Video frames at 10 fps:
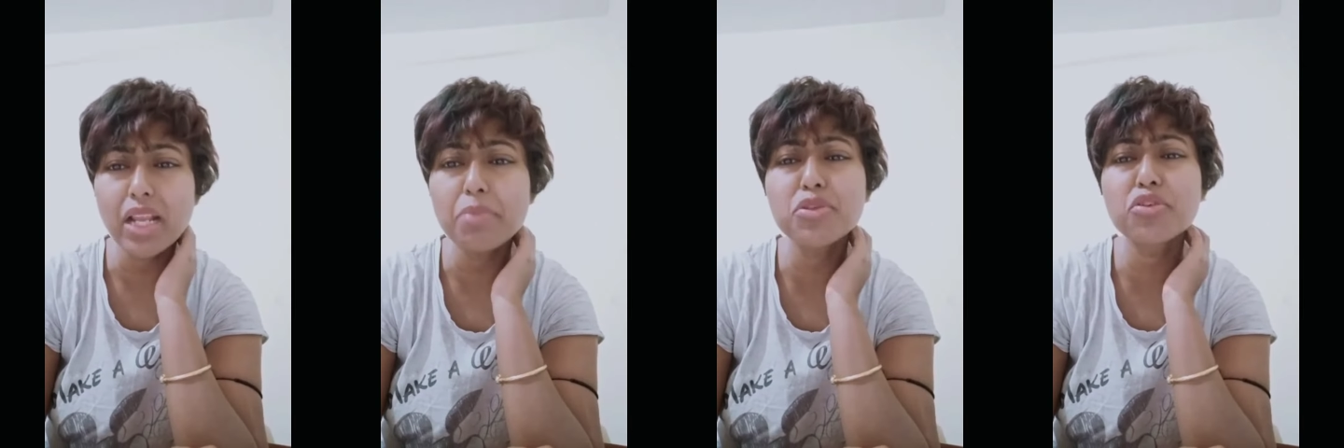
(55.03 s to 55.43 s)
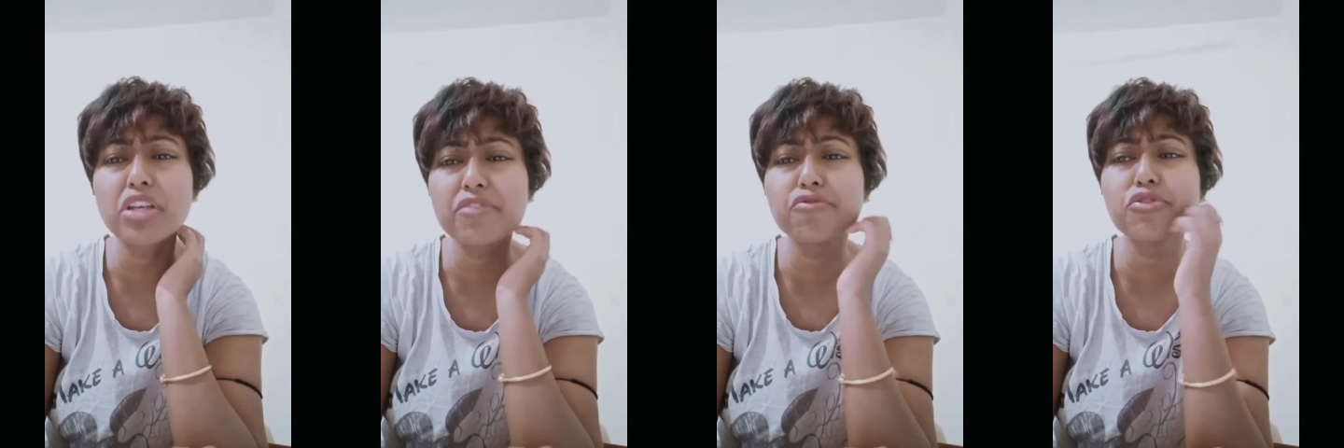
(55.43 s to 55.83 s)
I'm so
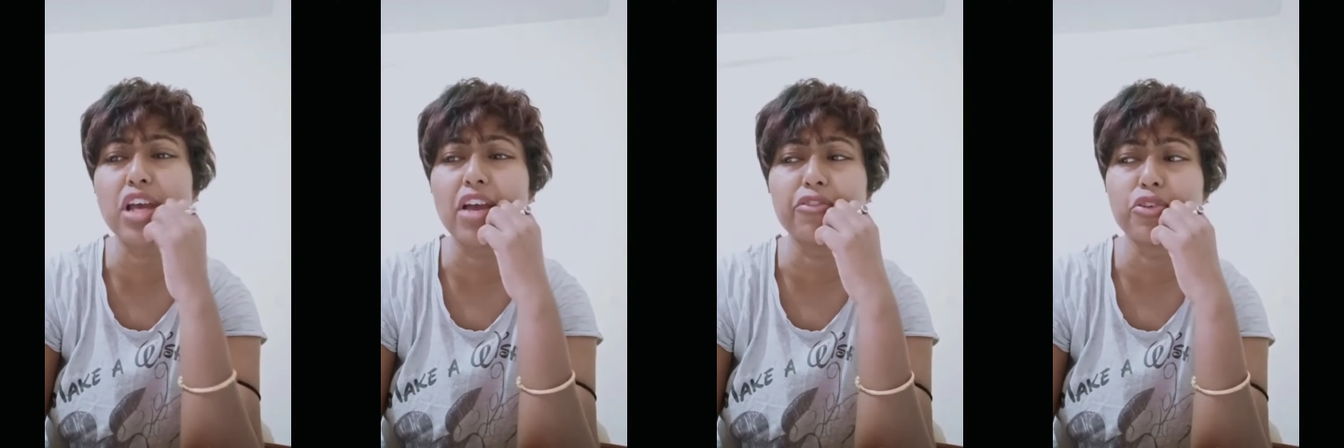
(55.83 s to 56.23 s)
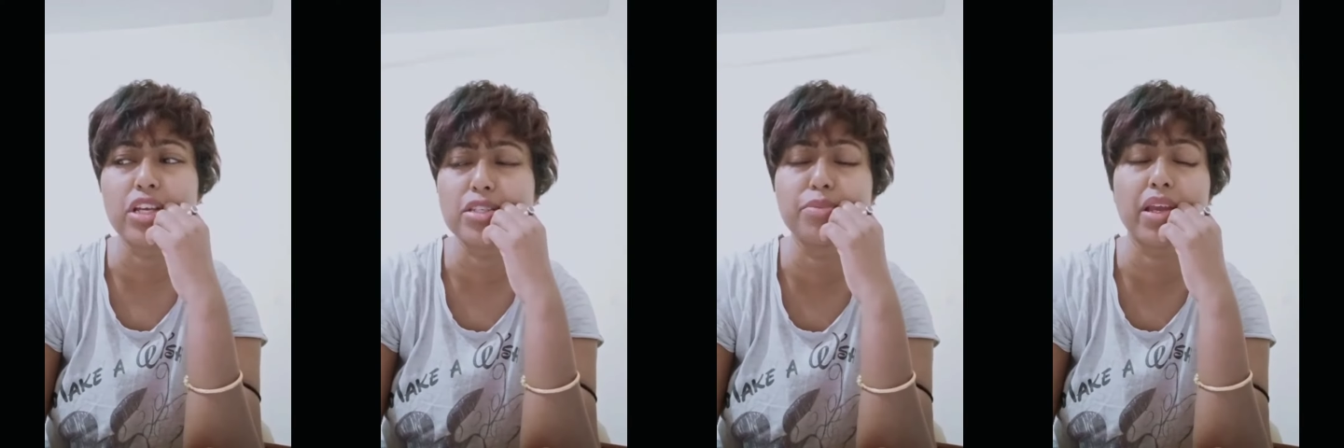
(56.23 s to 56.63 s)
grateful to have you
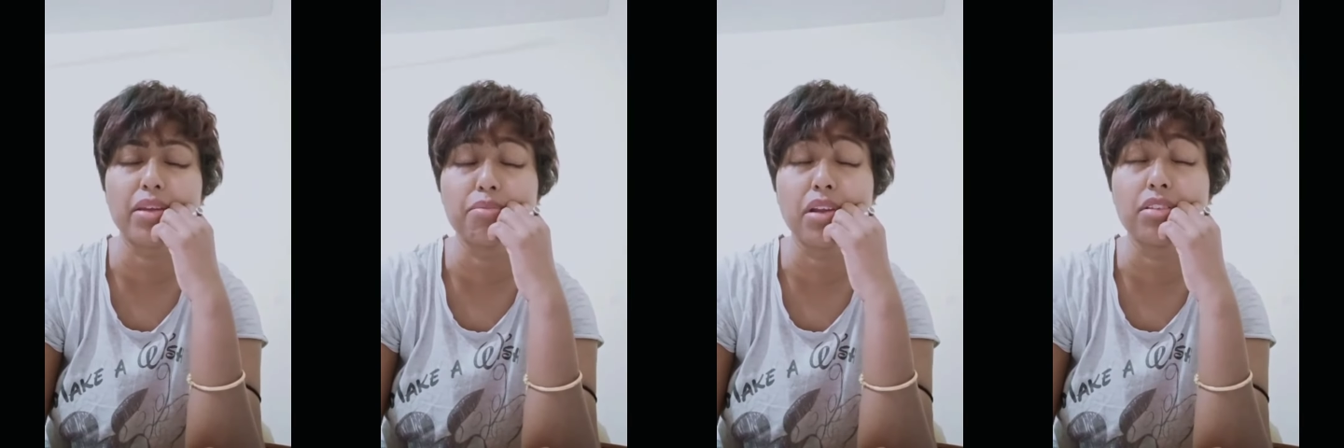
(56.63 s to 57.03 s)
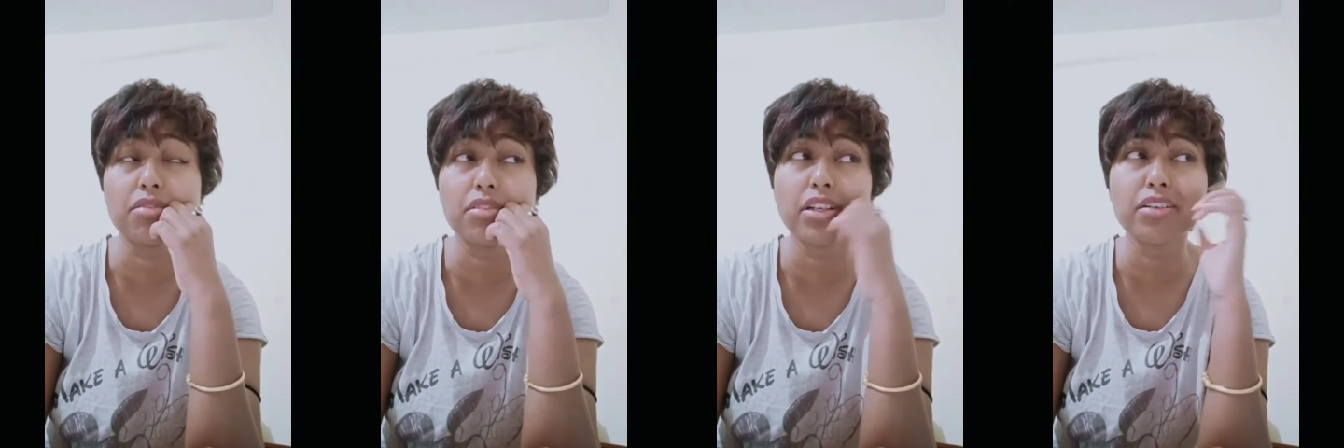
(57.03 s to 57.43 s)
as my
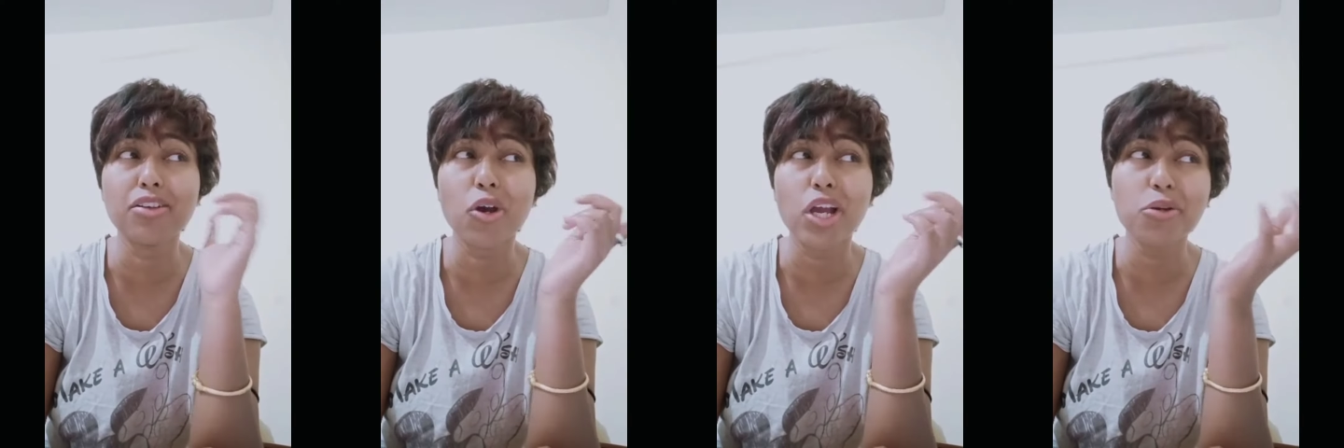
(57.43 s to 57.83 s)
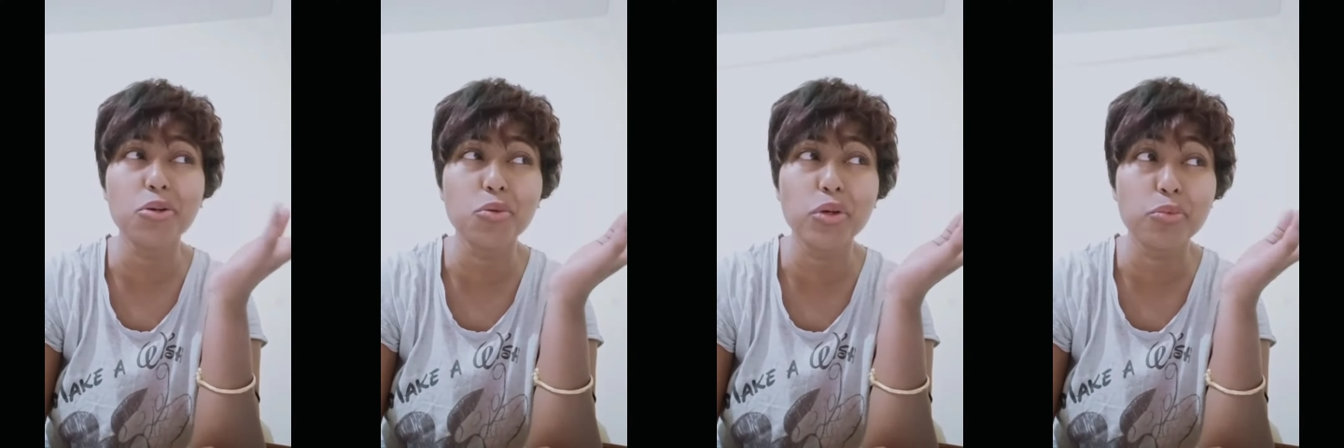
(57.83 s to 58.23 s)
brother-in-law. I don't know